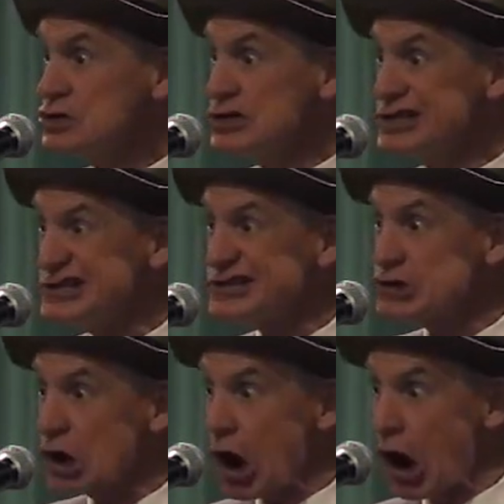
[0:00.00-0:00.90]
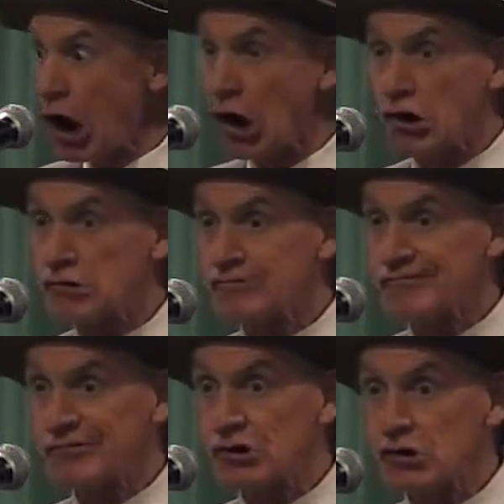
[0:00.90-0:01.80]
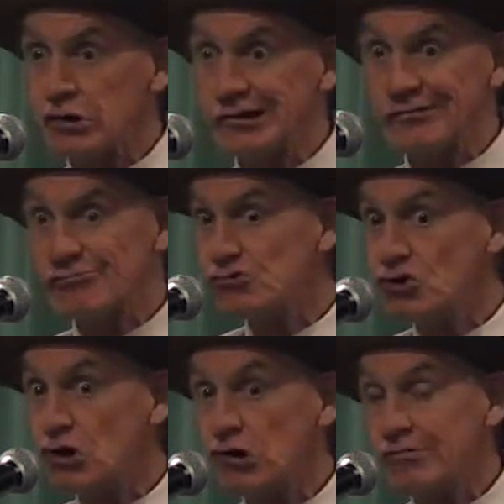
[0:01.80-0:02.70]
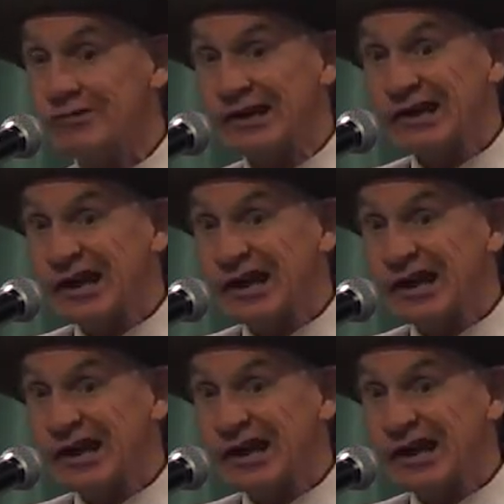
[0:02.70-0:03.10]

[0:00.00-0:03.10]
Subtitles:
in this long flowing robe.